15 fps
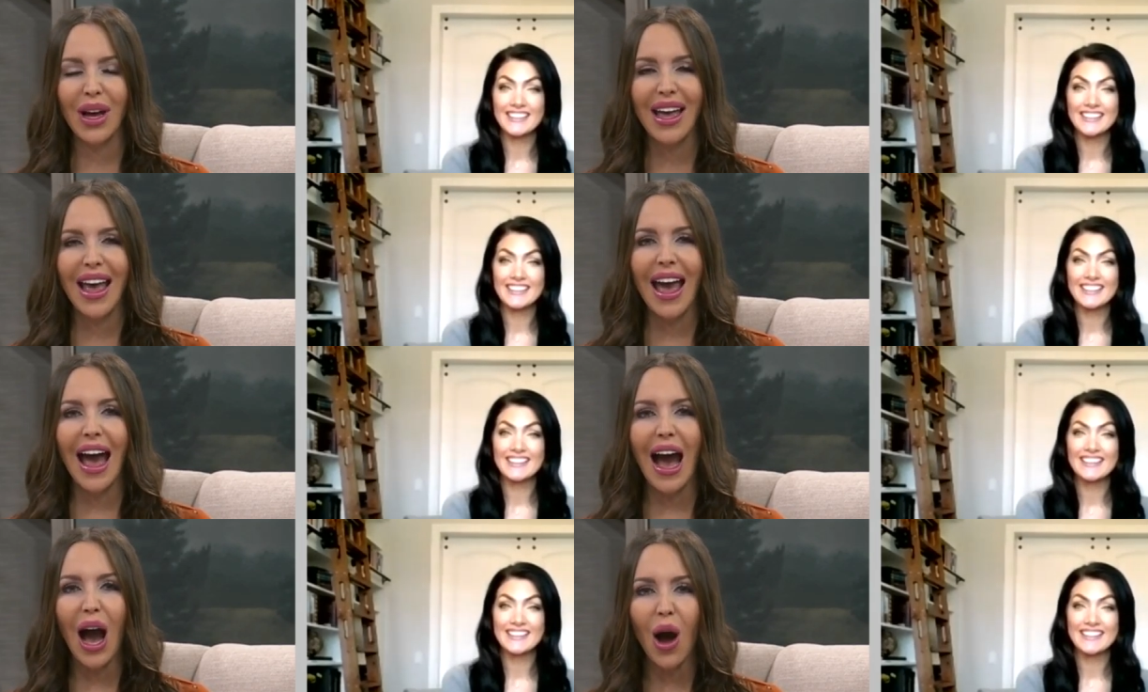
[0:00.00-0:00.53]

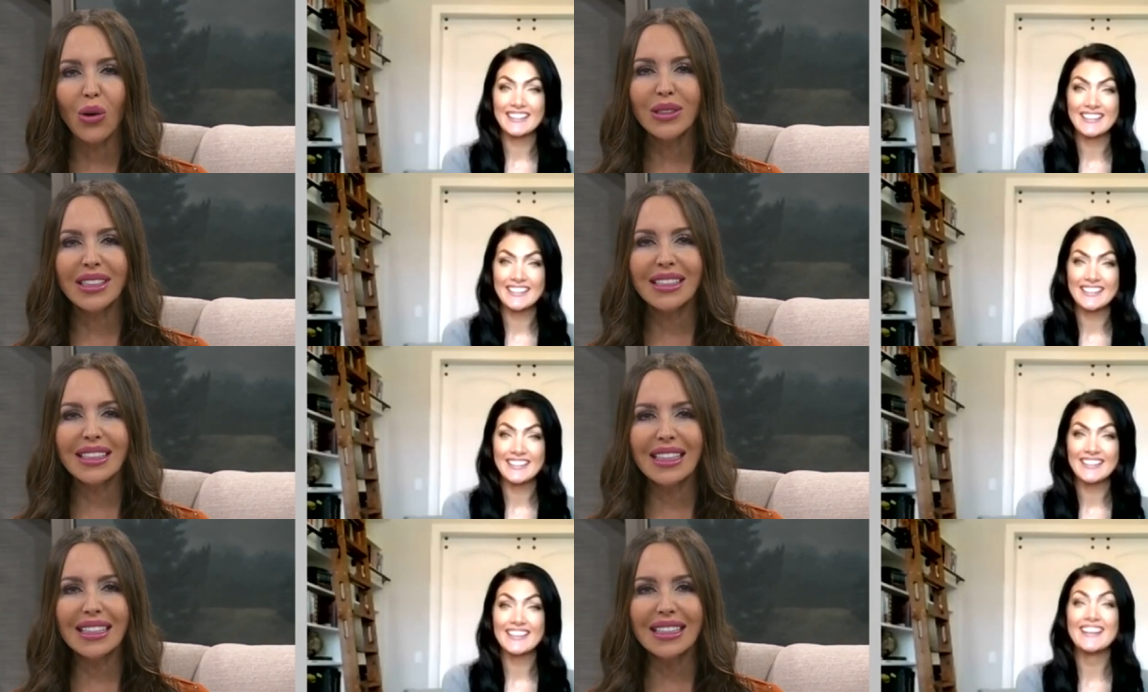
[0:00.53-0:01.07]
Speaker 1: How does
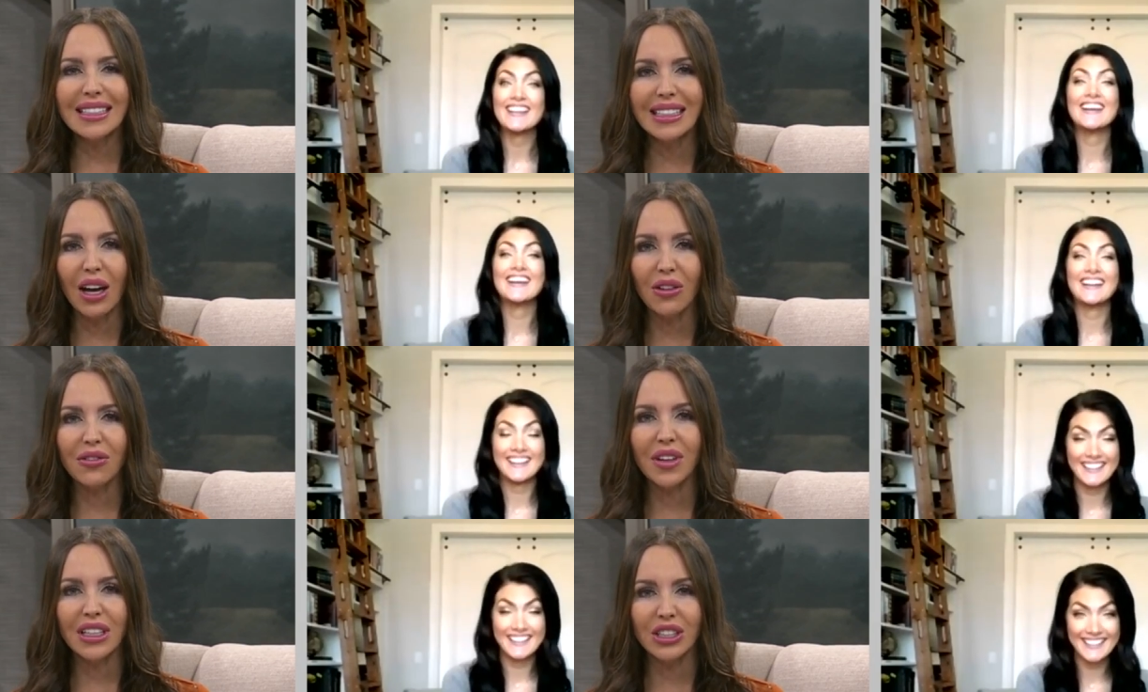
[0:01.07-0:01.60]
this self
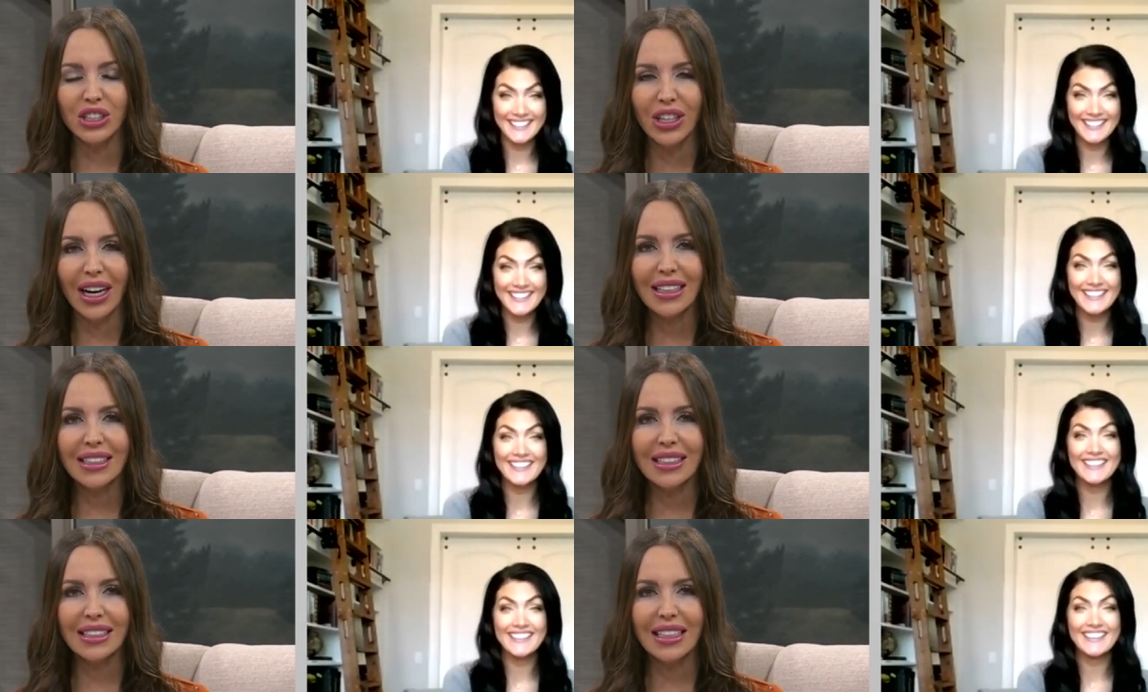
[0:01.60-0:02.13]

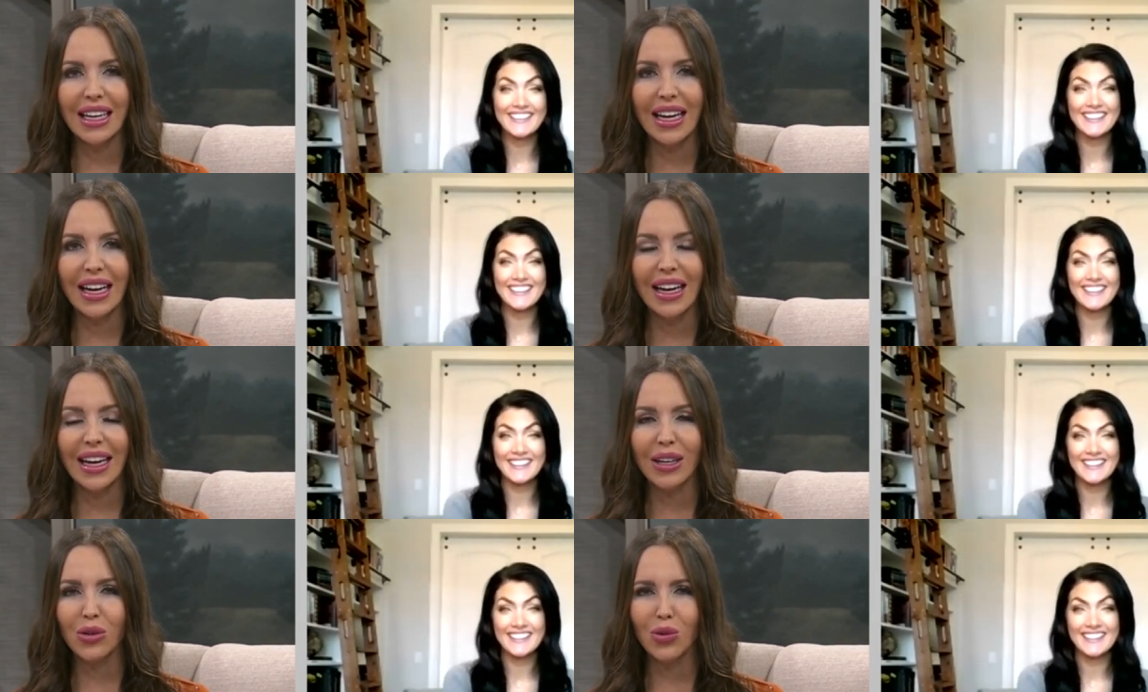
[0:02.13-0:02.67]
adjusting
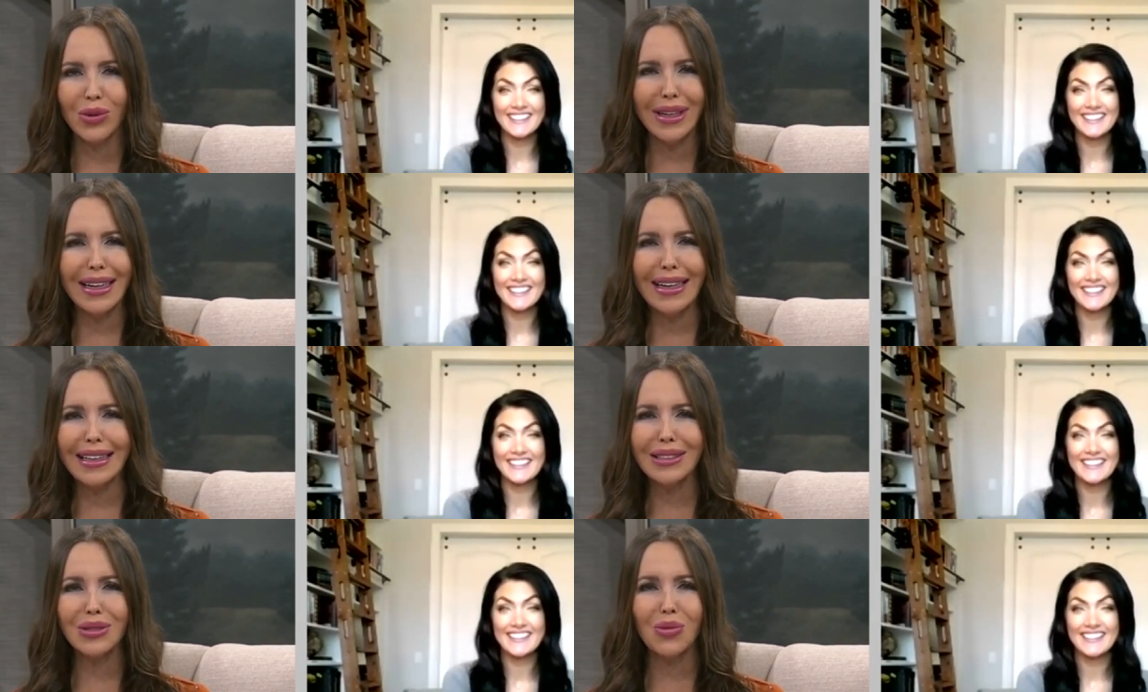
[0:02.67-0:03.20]

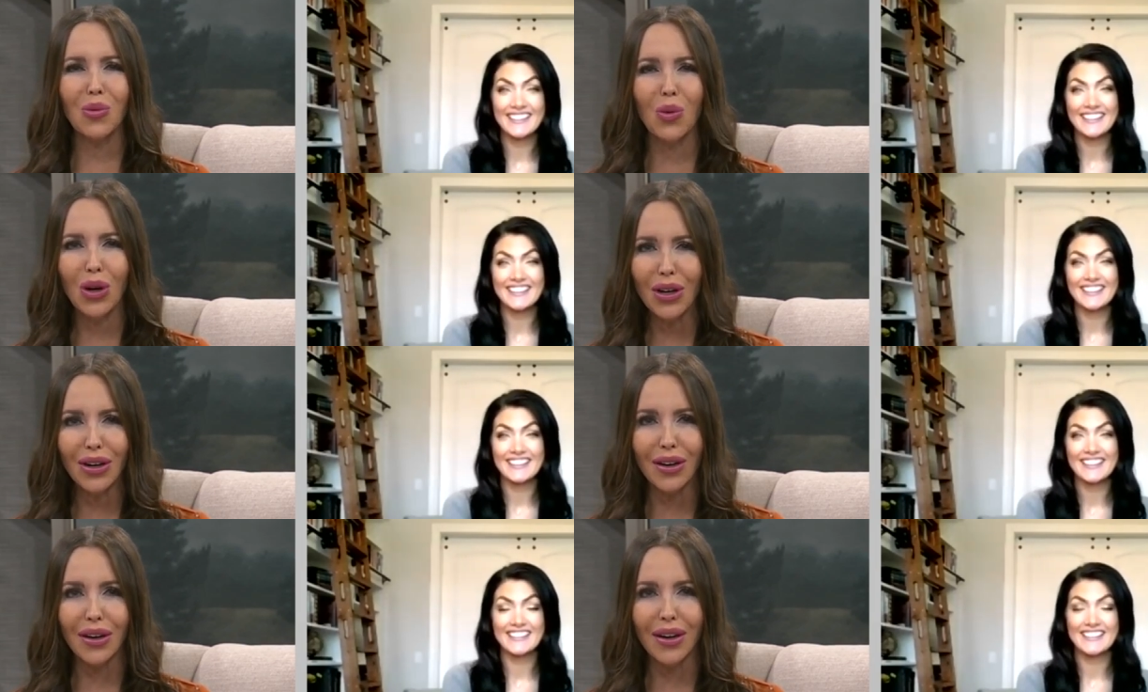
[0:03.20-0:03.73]
ingredients
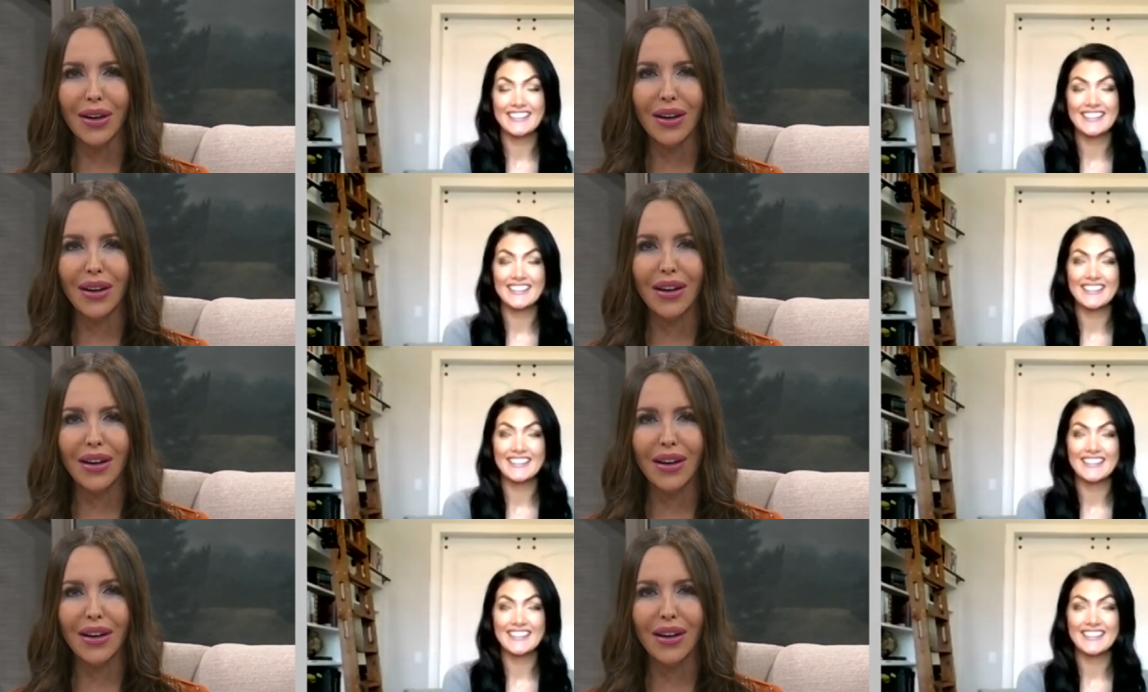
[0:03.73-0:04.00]
work?